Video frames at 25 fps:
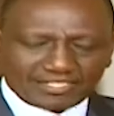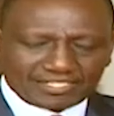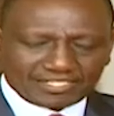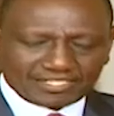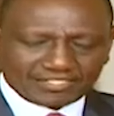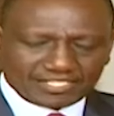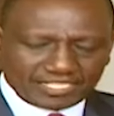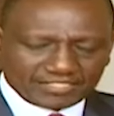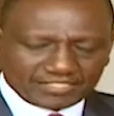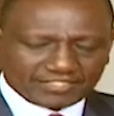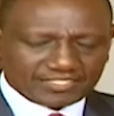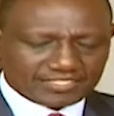
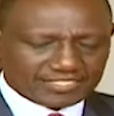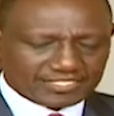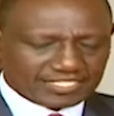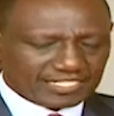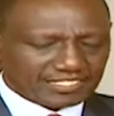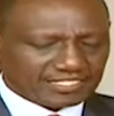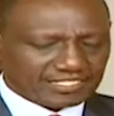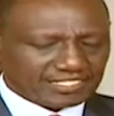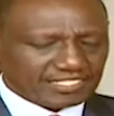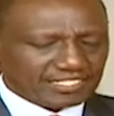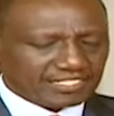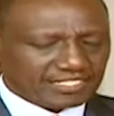That
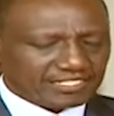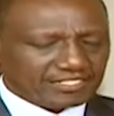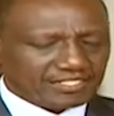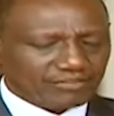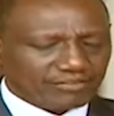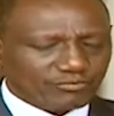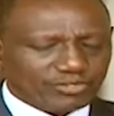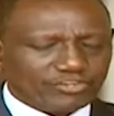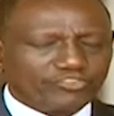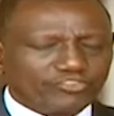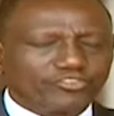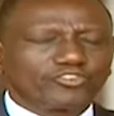
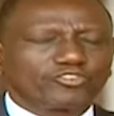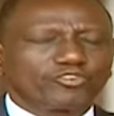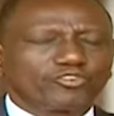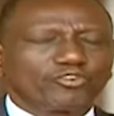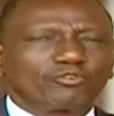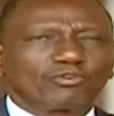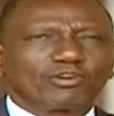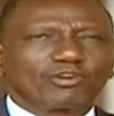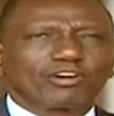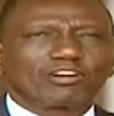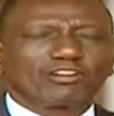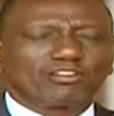necessitated the
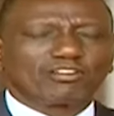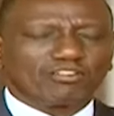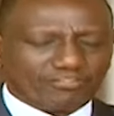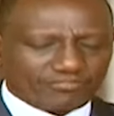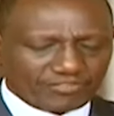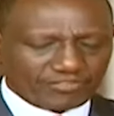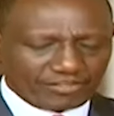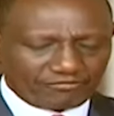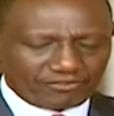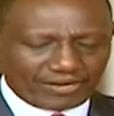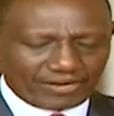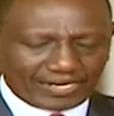withdrawal
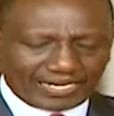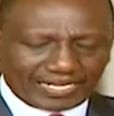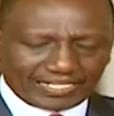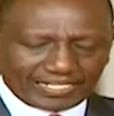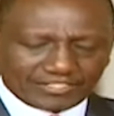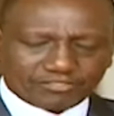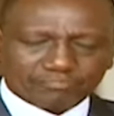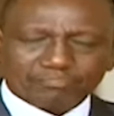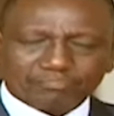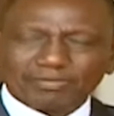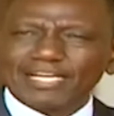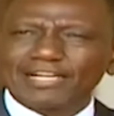of the
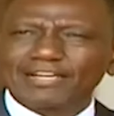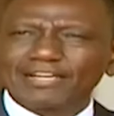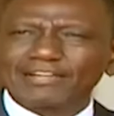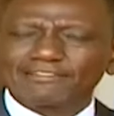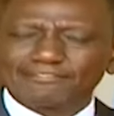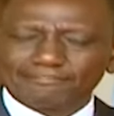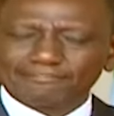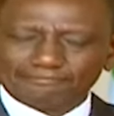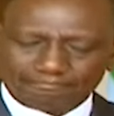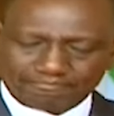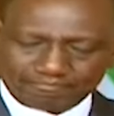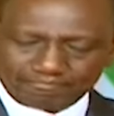finance
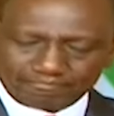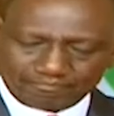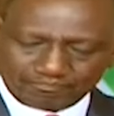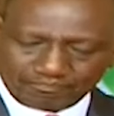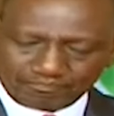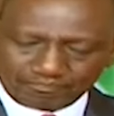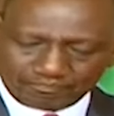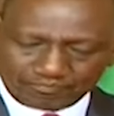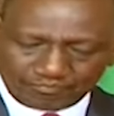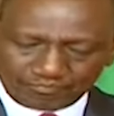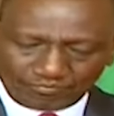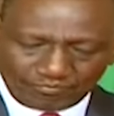bill,
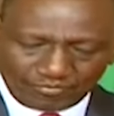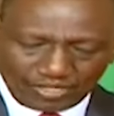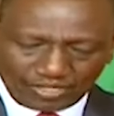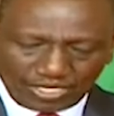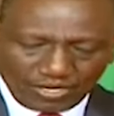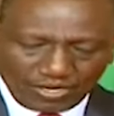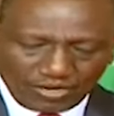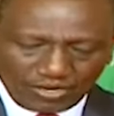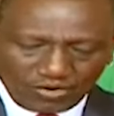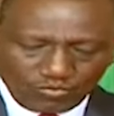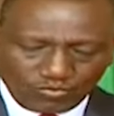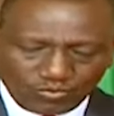
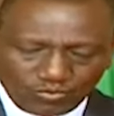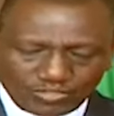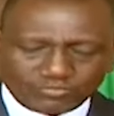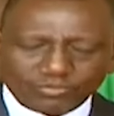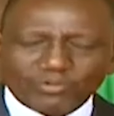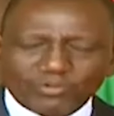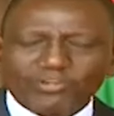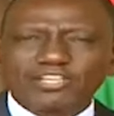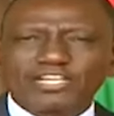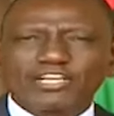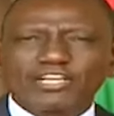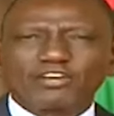
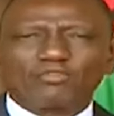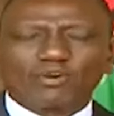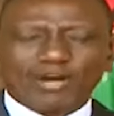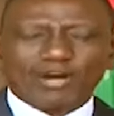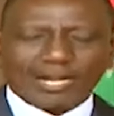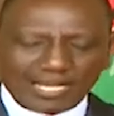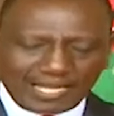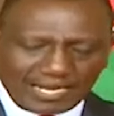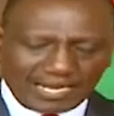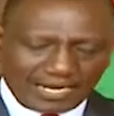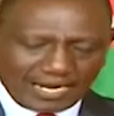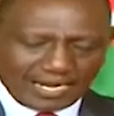which will
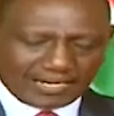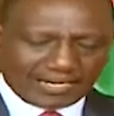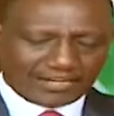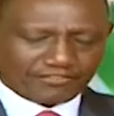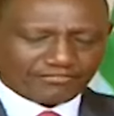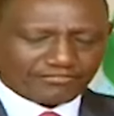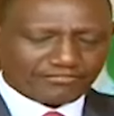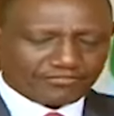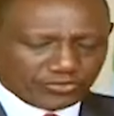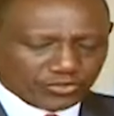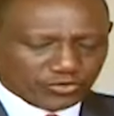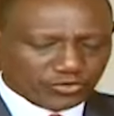require
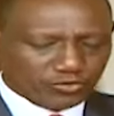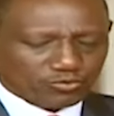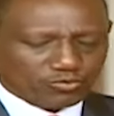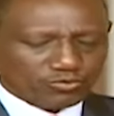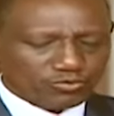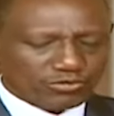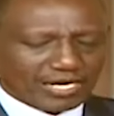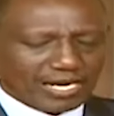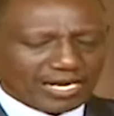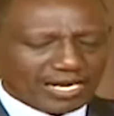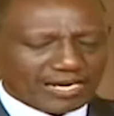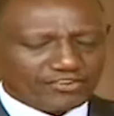a
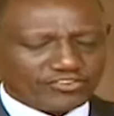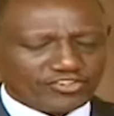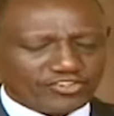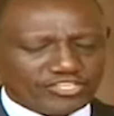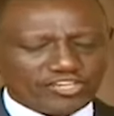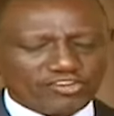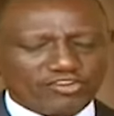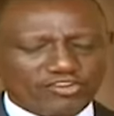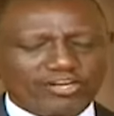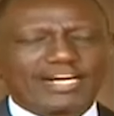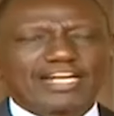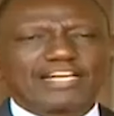review
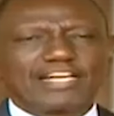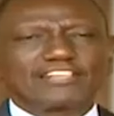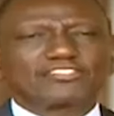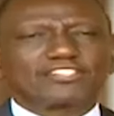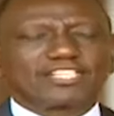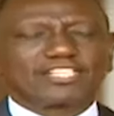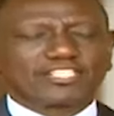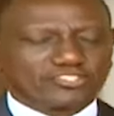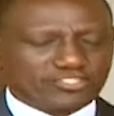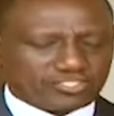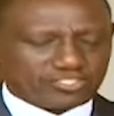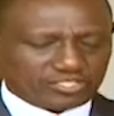and
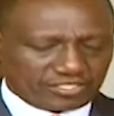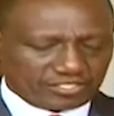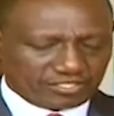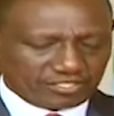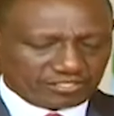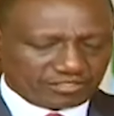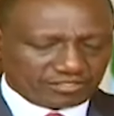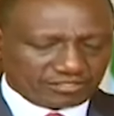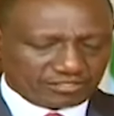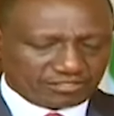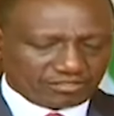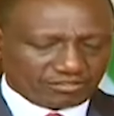
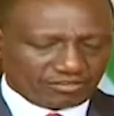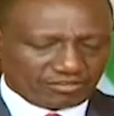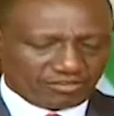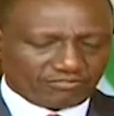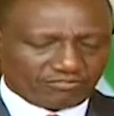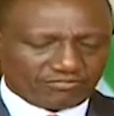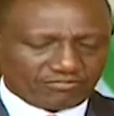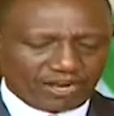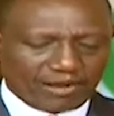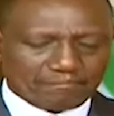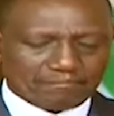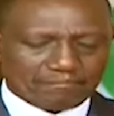reorganization
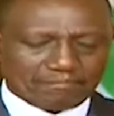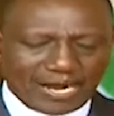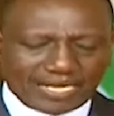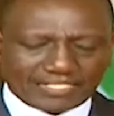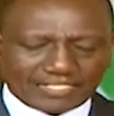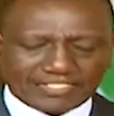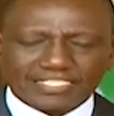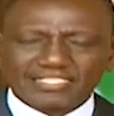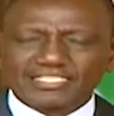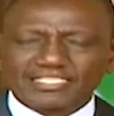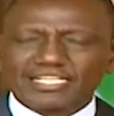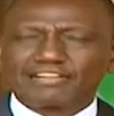of our
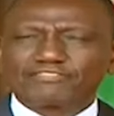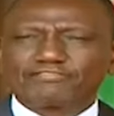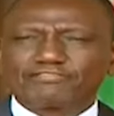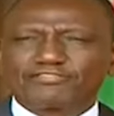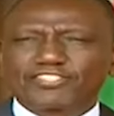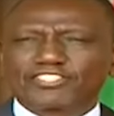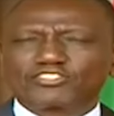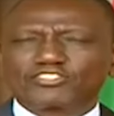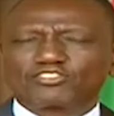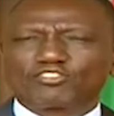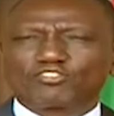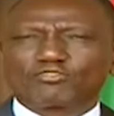budget
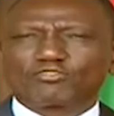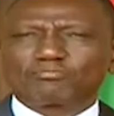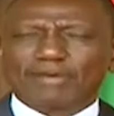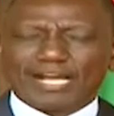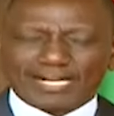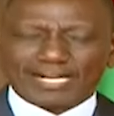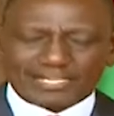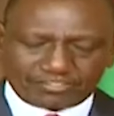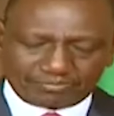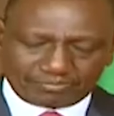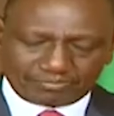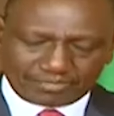and fiscal
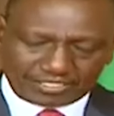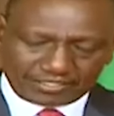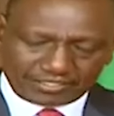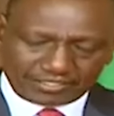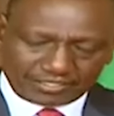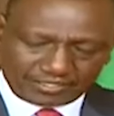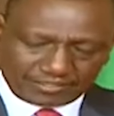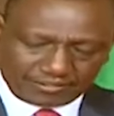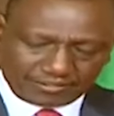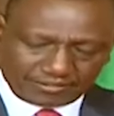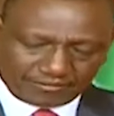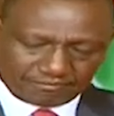
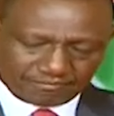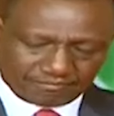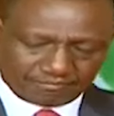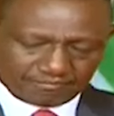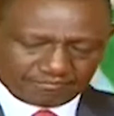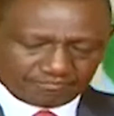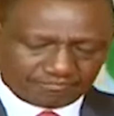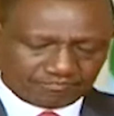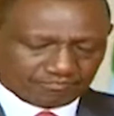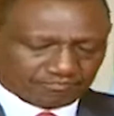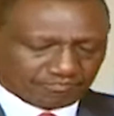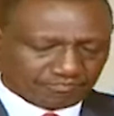management,
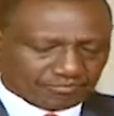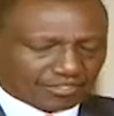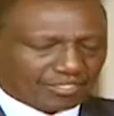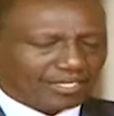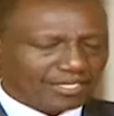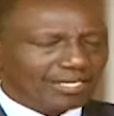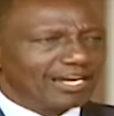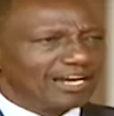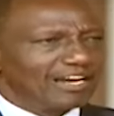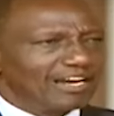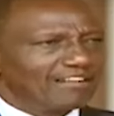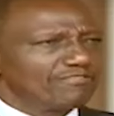
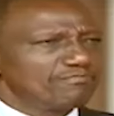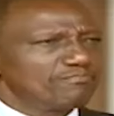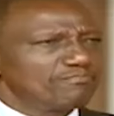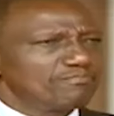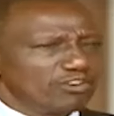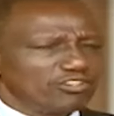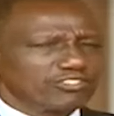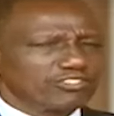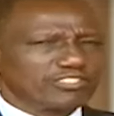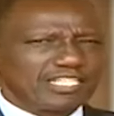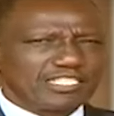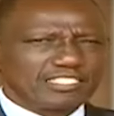
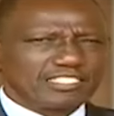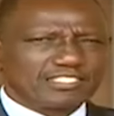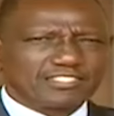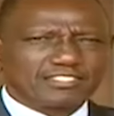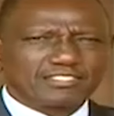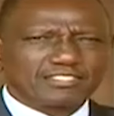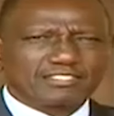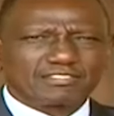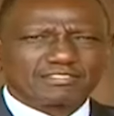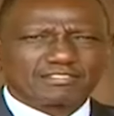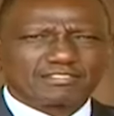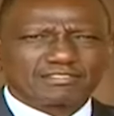have brought
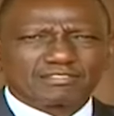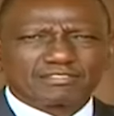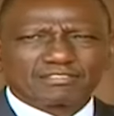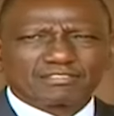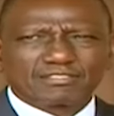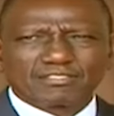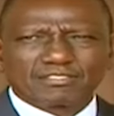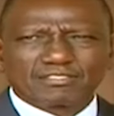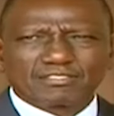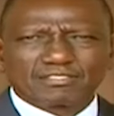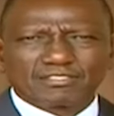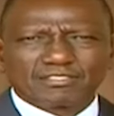us
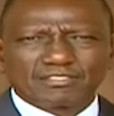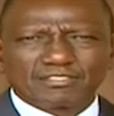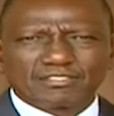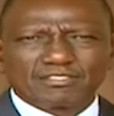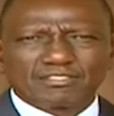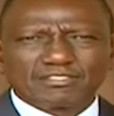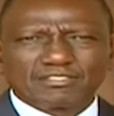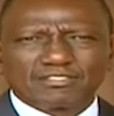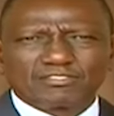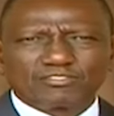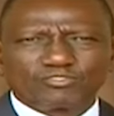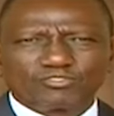
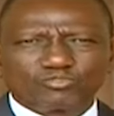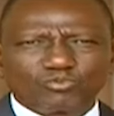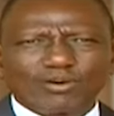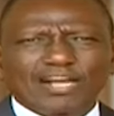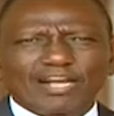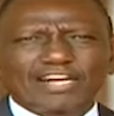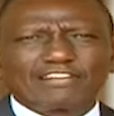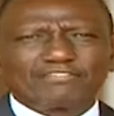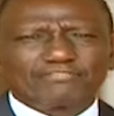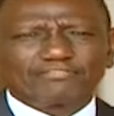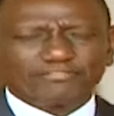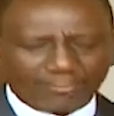
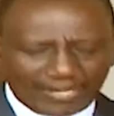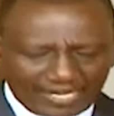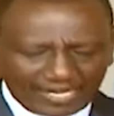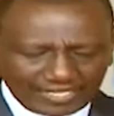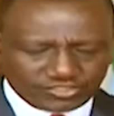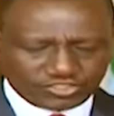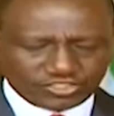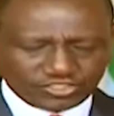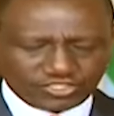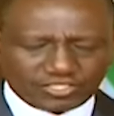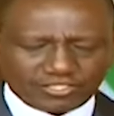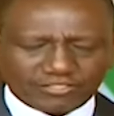to an
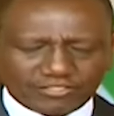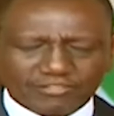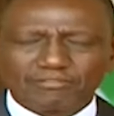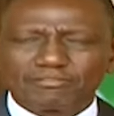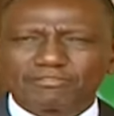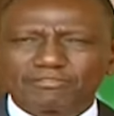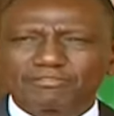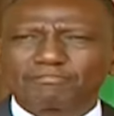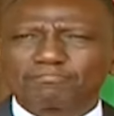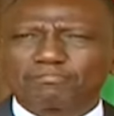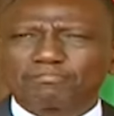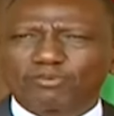
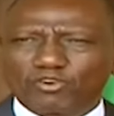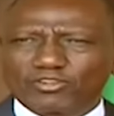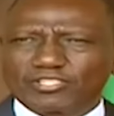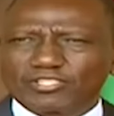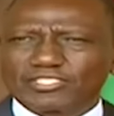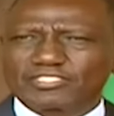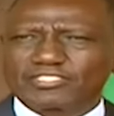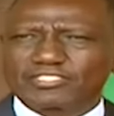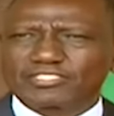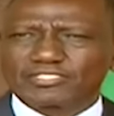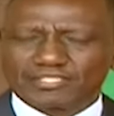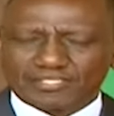inflection
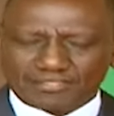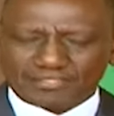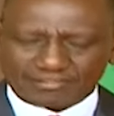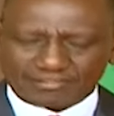point.